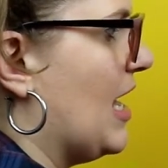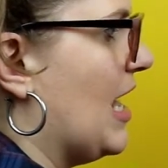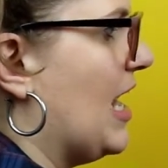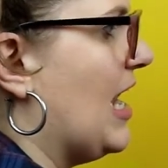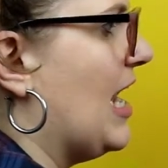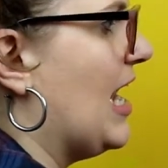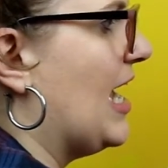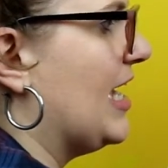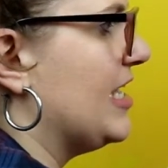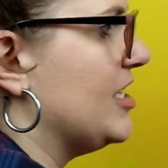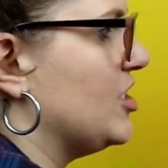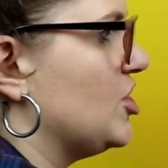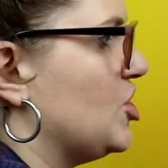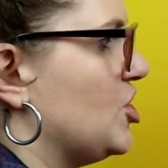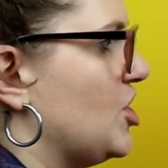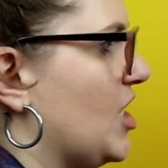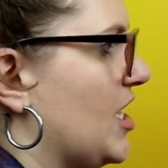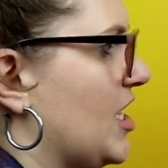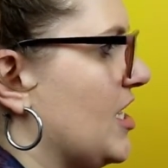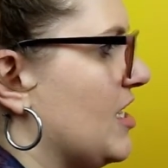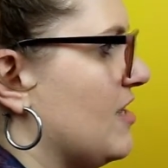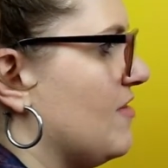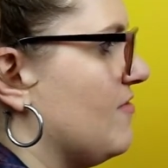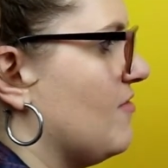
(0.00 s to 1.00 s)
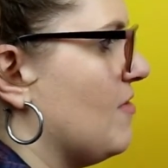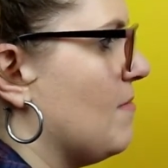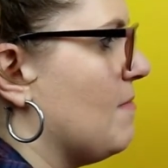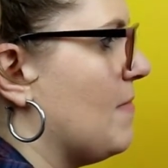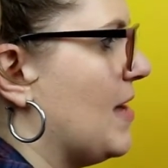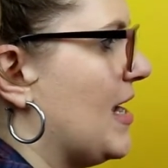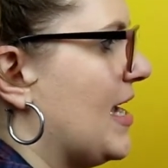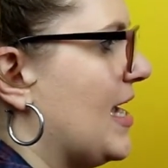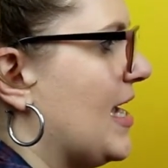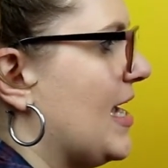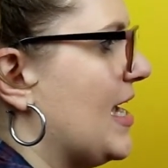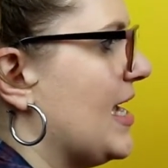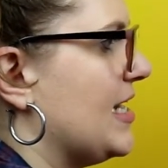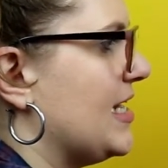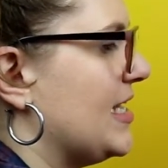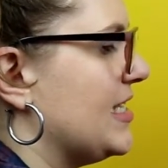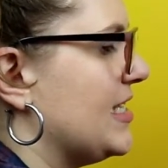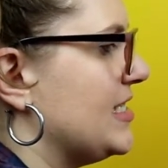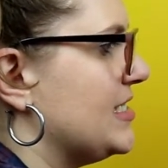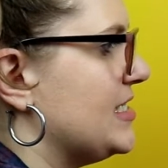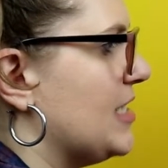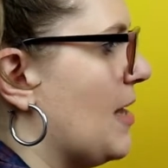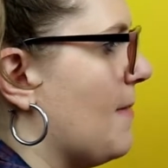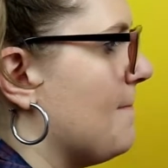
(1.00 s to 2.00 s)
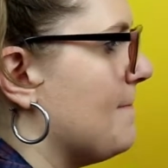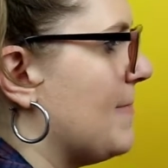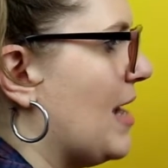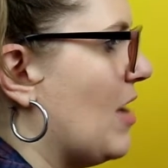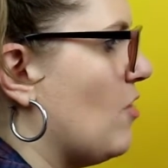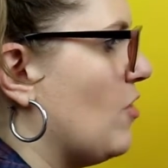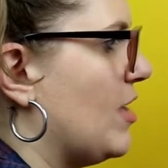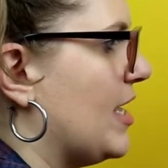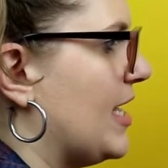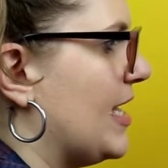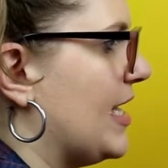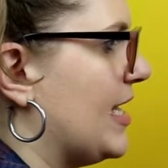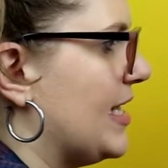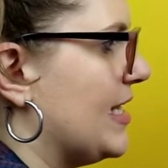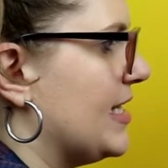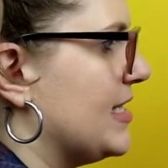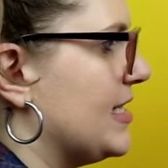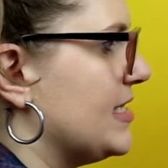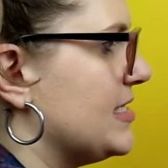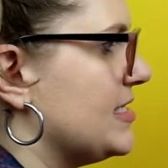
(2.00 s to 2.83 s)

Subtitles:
light shining from behind the mountains.